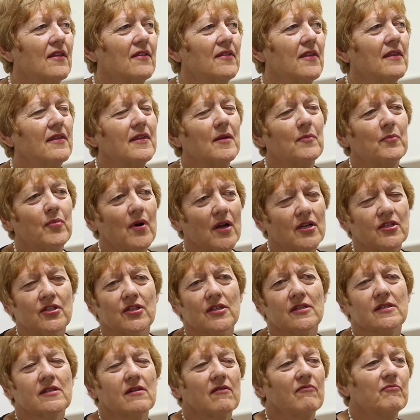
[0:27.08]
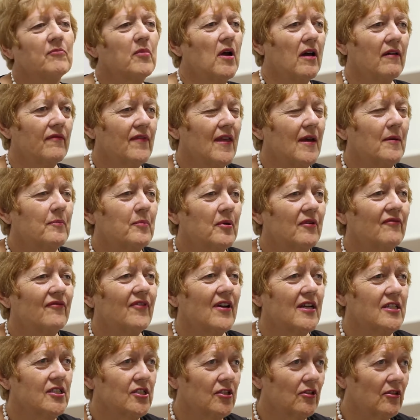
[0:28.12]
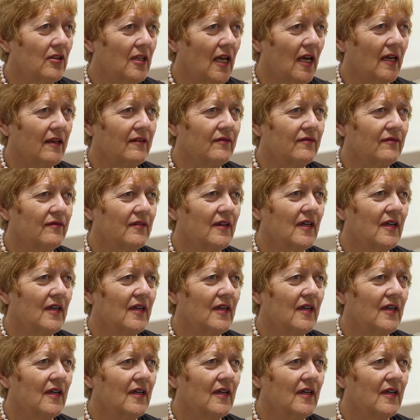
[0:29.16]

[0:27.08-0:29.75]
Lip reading: than the pressures of their professional life.